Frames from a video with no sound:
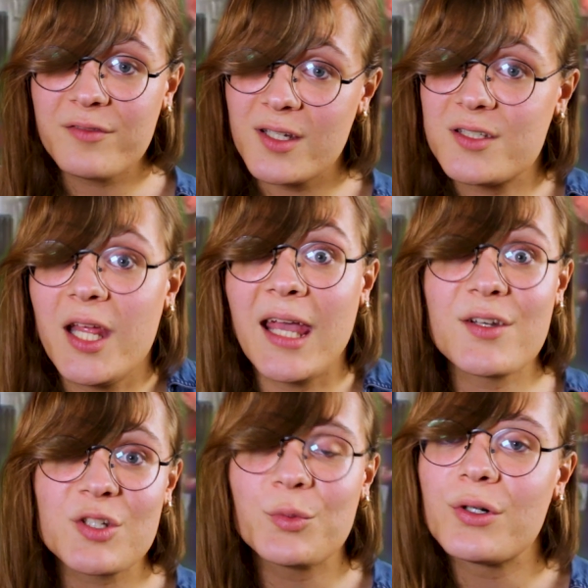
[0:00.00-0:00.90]
of a
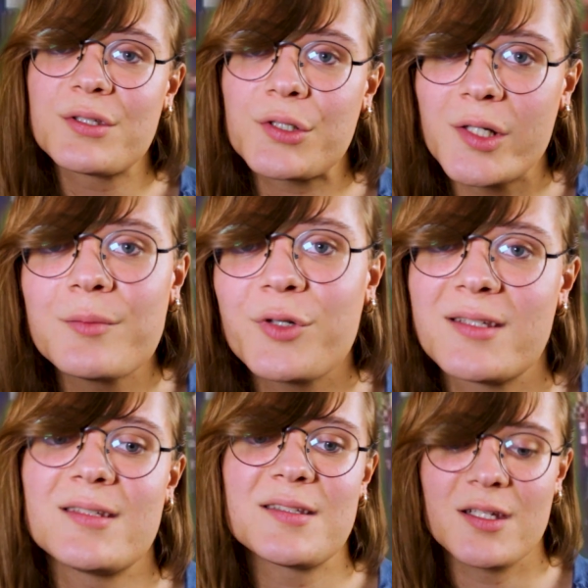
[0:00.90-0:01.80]
tangible screen
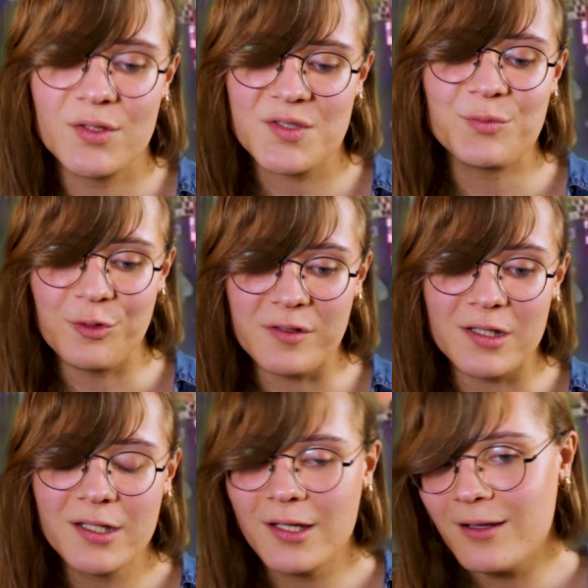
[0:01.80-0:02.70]
presence in this
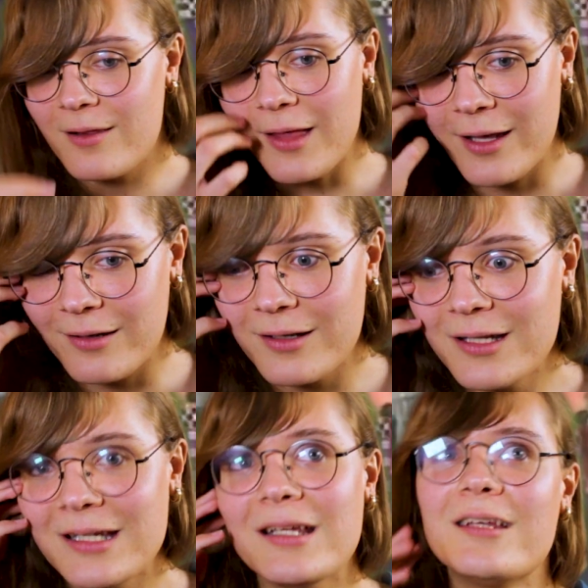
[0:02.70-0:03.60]
movie than,
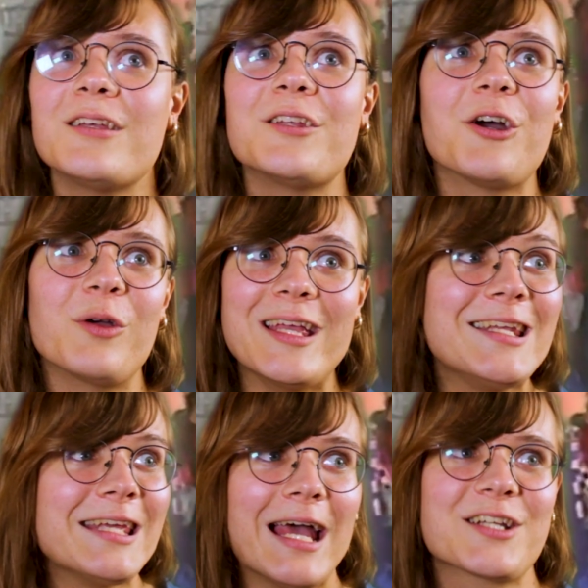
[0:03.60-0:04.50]
you know,
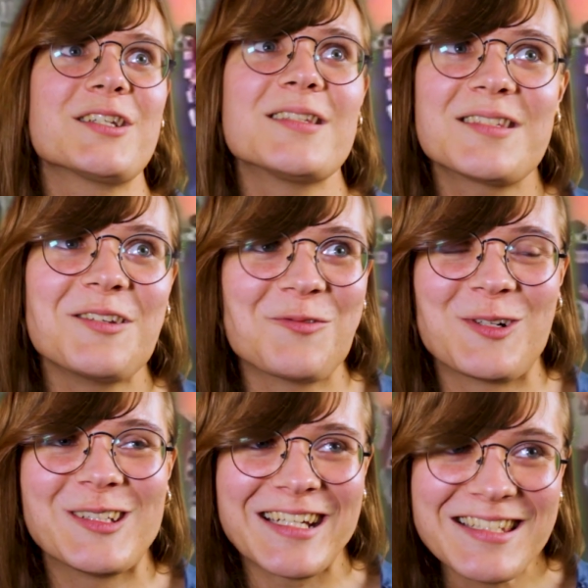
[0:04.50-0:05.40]
any action scene
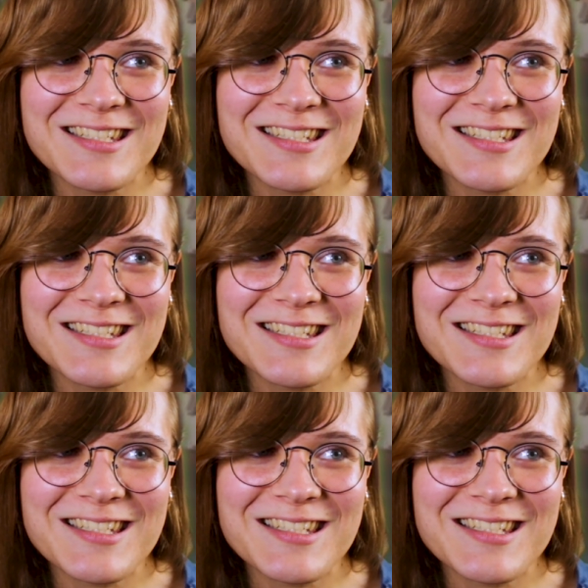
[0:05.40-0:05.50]
where like